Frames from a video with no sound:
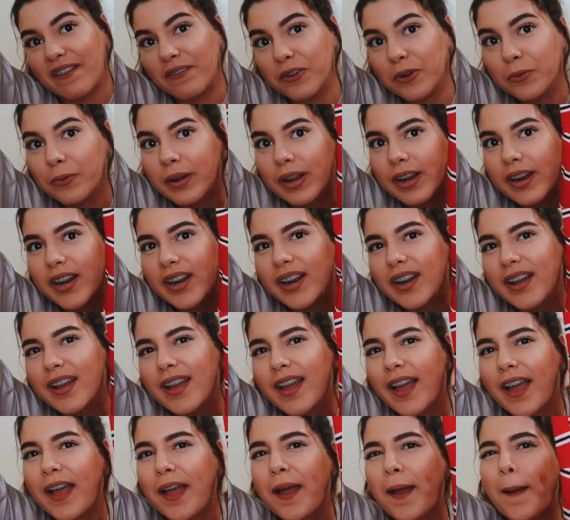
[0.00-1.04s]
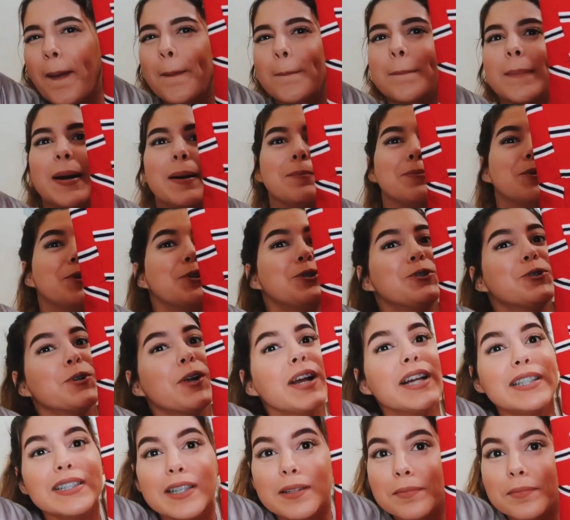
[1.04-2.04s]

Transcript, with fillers: ever wear. But I'm gonna try